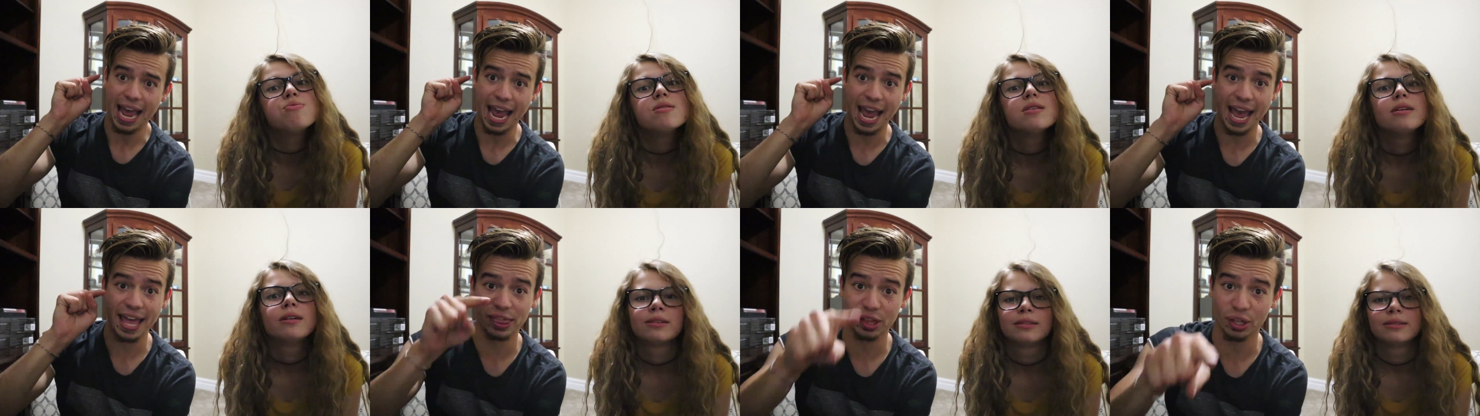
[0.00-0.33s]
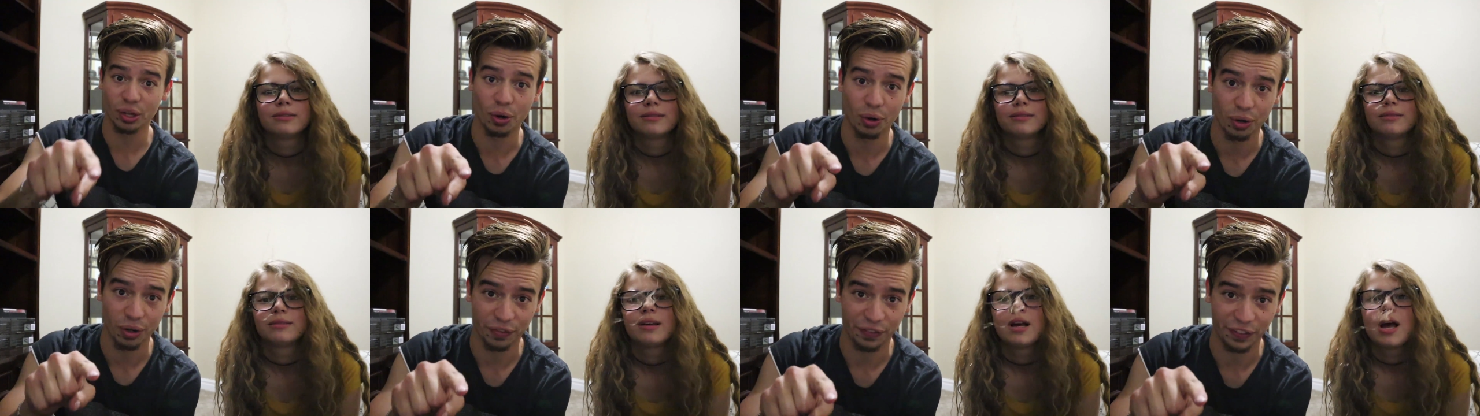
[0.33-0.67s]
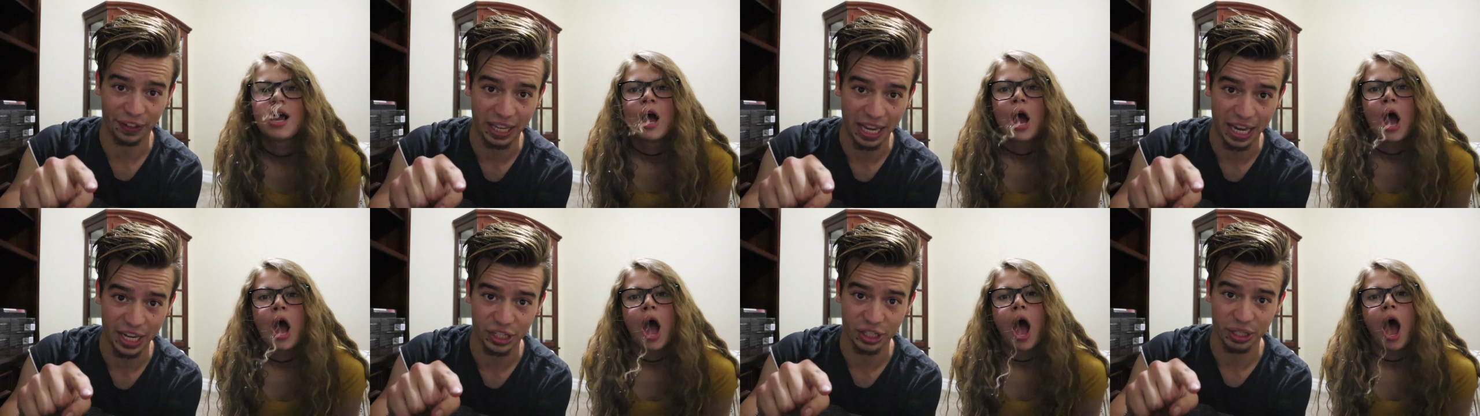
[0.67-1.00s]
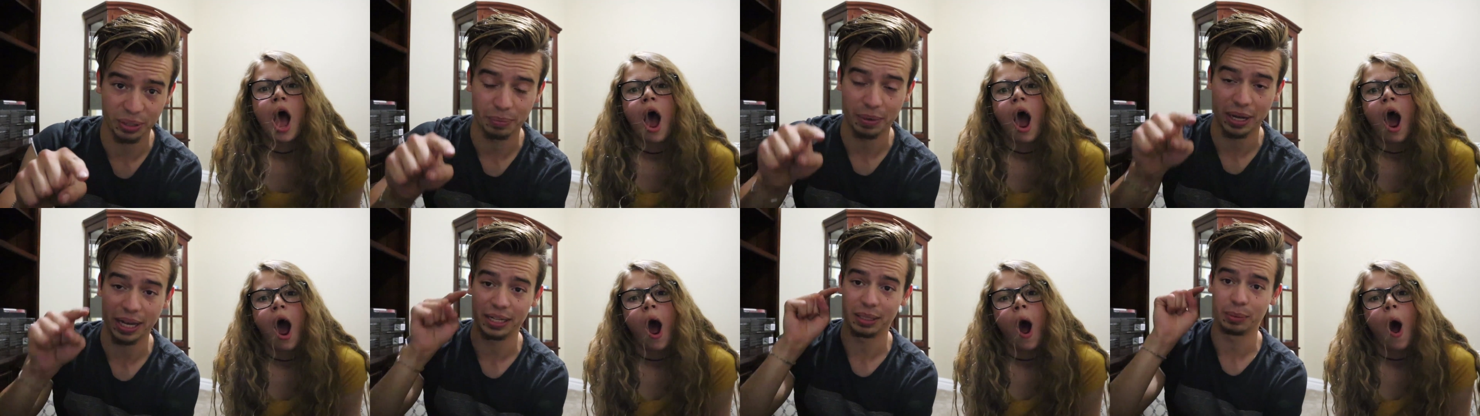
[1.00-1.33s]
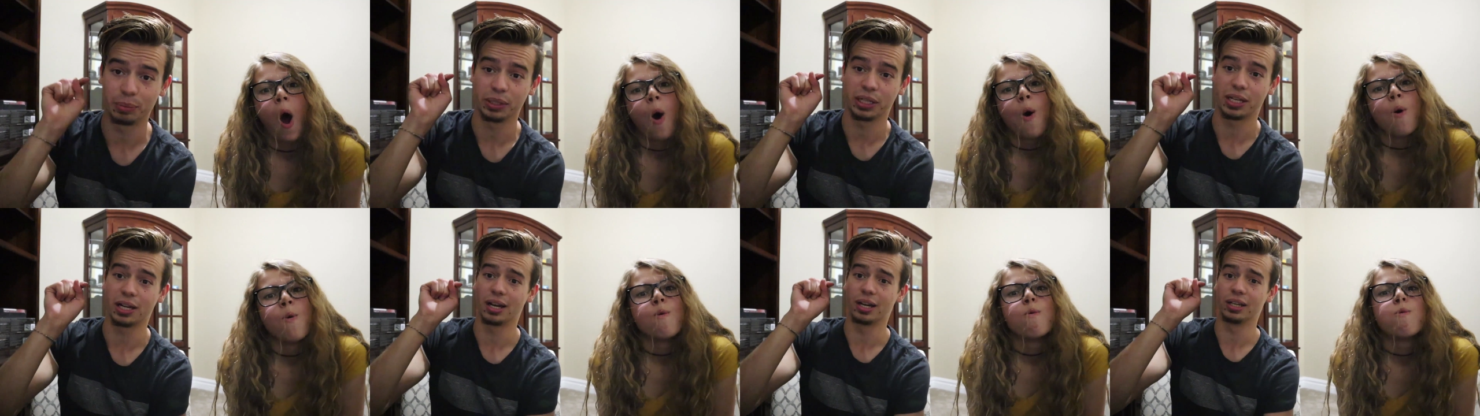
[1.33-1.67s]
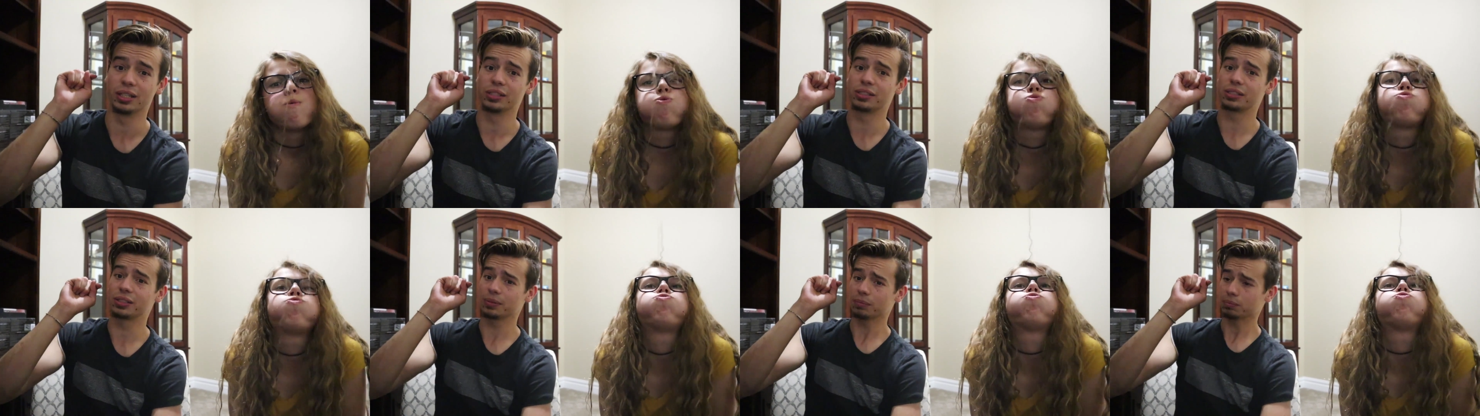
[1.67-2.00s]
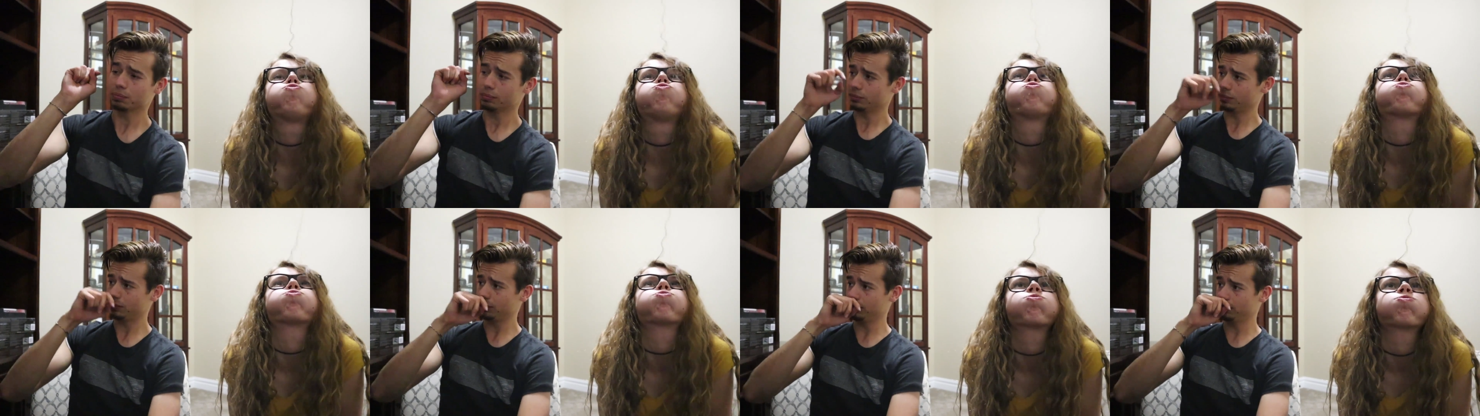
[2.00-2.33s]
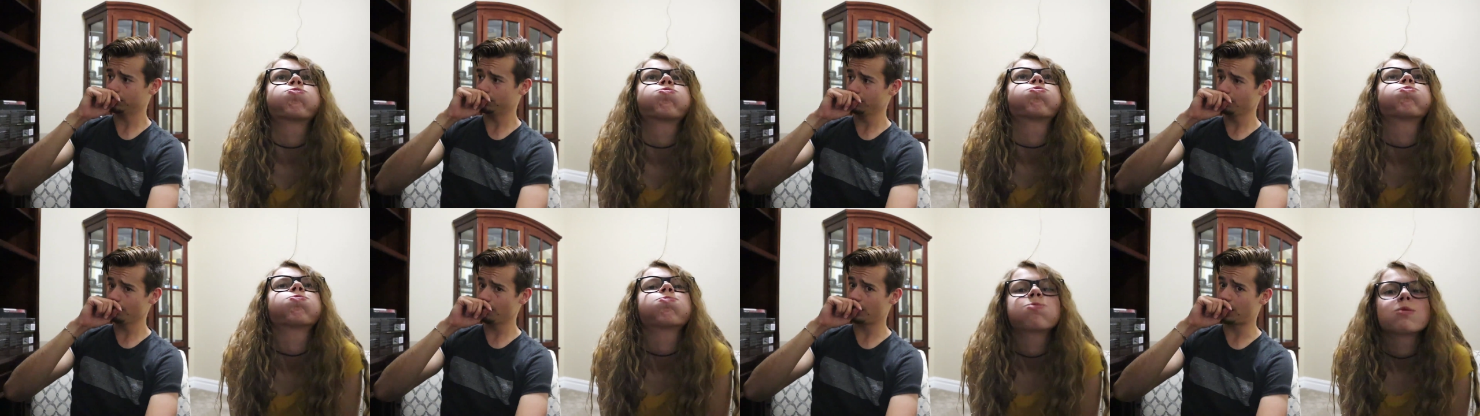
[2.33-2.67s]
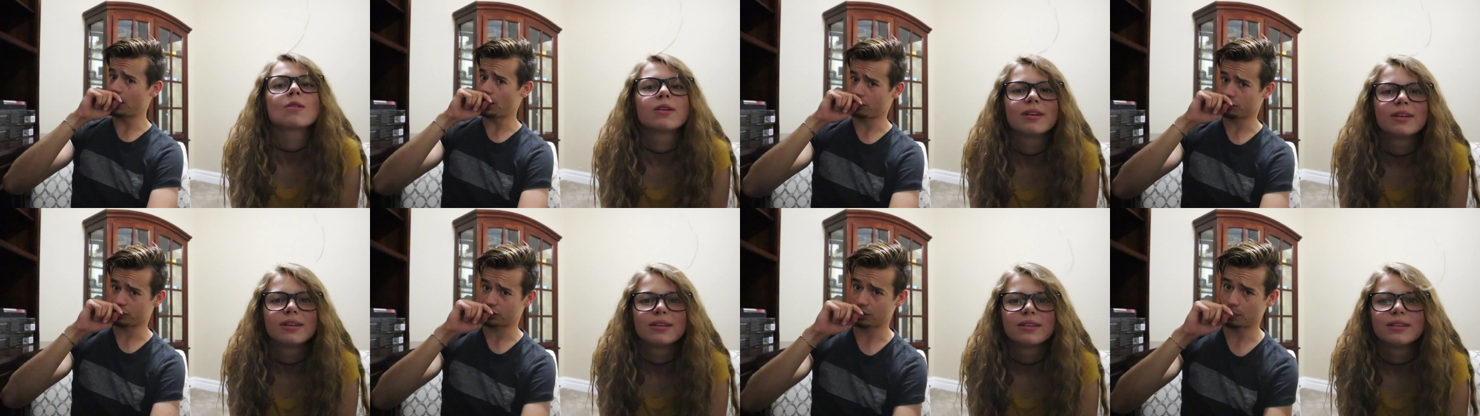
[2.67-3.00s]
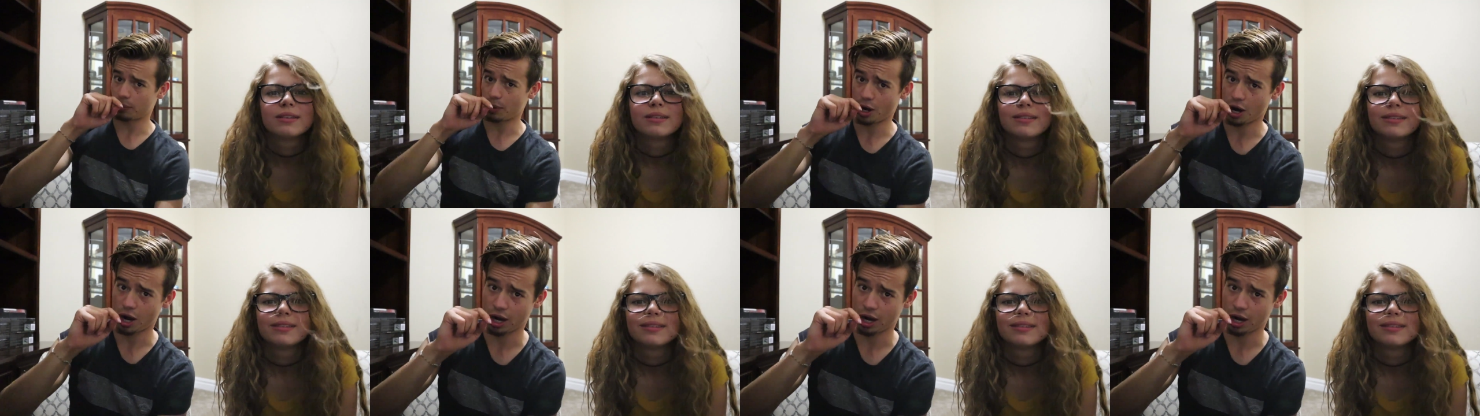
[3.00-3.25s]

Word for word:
Speaker 1: and the notification button because there is some